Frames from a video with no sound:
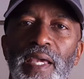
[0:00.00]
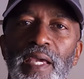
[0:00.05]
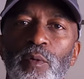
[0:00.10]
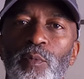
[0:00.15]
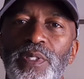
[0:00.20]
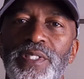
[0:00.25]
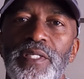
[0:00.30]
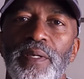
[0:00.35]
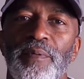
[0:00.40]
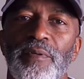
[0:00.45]
Hey,
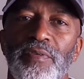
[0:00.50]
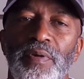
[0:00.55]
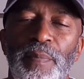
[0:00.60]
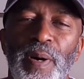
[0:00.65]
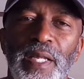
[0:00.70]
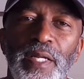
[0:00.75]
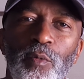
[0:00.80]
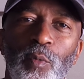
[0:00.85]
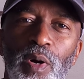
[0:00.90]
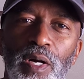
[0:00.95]
what's up
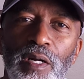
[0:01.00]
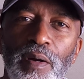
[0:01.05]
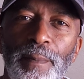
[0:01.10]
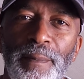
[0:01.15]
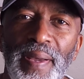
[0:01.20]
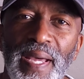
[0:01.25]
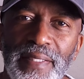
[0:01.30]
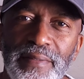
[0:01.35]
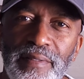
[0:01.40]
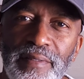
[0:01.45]
everybody?
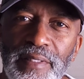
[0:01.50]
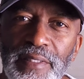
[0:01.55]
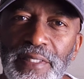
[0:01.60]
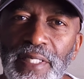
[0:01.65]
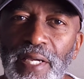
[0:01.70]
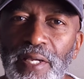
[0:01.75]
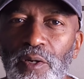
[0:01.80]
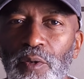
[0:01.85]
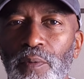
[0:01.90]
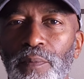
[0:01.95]
Welcome back to the
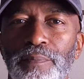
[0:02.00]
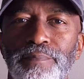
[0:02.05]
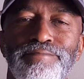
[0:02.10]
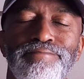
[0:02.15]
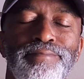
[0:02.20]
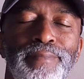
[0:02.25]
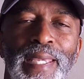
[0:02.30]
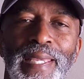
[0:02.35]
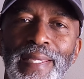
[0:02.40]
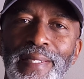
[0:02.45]
channel.
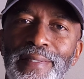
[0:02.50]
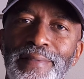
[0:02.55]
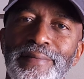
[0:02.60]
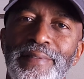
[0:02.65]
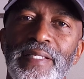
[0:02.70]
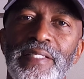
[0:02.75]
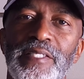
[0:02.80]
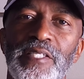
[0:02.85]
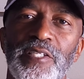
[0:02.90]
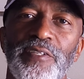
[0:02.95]
Man,
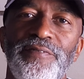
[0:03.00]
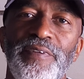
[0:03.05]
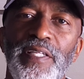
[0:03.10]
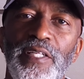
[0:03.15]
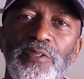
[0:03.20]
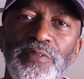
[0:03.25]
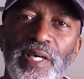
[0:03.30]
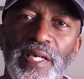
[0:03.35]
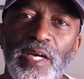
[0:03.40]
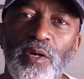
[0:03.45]
this is a
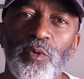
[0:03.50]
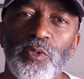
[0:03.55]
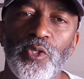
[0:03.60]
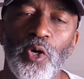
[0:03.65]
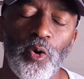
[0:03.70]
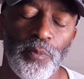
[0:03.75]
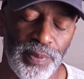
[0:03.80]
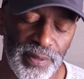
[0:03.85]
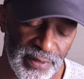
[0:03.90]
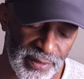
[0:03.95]
video that I was
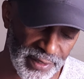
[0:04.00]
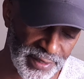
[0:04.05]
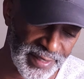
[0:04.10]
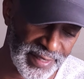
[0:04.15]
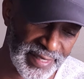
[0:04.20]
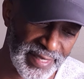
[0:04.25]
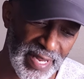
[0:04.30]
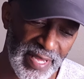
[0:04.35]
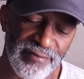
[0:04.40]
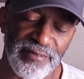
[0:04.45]
hoping to
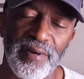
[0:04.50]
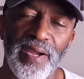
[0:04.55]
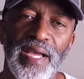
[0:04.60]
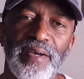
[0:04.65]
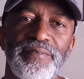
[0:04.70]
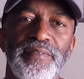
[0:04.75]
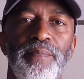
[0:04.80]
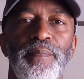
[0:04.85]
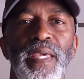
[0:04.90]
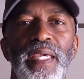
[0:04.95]
never
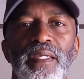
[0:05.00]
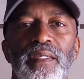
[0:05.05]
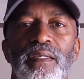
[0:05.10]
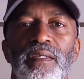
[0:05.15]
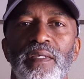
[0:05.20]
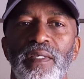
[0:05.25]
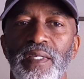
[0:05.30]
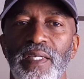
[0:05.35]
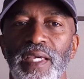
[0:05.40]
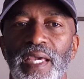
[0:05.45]
have to make.
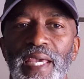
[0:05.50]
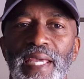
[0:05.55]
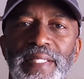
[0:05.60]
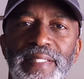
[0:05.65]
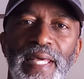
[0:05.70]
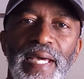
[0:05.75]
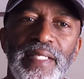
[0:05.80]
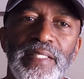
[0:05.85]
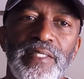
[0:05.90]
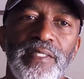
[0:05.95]

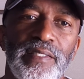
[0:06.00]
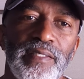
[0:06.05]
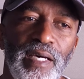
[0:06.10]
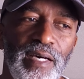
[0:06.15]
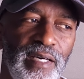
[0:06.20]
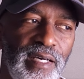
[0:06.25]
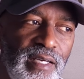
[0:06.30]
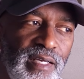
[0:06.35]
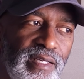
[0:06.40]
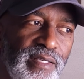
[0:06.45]
And that's
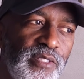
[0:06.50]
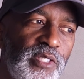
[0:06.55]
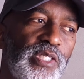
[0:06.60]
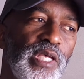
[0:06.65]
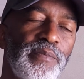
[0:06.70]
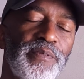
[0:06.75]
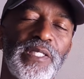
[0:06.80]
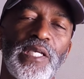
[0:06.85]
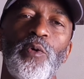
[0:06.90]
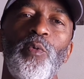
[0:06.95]
a
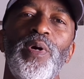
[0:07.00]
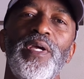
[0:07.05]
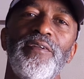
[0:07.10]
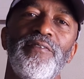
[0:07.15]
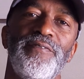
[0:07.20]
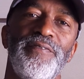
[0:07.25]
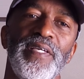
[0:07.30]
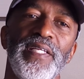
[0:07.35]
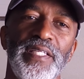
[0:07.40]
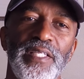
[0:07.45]
subsequent
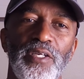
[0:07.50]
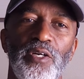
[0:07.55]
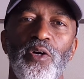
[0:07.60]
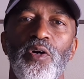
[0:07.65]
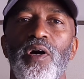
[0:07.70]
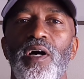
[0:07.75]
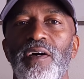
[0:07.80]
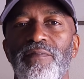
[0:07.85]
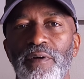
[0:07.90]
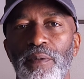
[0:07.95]

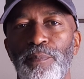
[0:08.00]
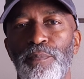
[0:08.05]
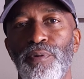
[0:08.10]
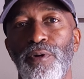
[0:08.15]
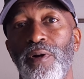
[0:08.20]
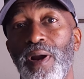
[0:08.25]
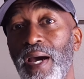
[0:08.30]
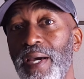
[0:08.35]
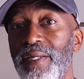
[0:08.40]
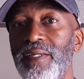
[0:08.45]
video of a
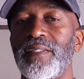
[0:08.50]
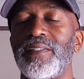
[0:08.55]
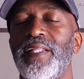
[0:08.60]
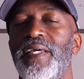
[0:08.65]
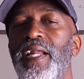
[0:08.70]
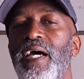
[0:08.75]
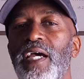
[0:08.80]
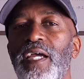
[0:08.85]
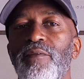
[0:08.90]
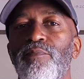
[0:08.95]
product
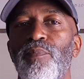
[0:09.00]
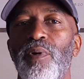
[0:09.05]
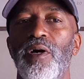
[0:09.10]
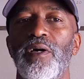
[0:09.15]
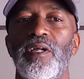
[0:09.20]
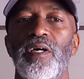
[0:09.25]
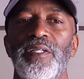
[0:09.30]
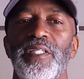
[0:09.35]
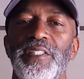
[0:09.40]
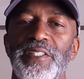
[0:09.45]
that I have
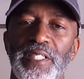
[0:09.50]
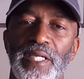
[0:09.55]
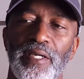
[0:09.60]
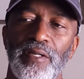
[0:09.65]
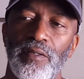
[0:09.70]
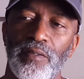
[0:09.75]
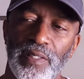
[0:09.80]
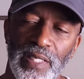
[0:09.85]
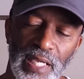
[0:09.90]
brought on the channel,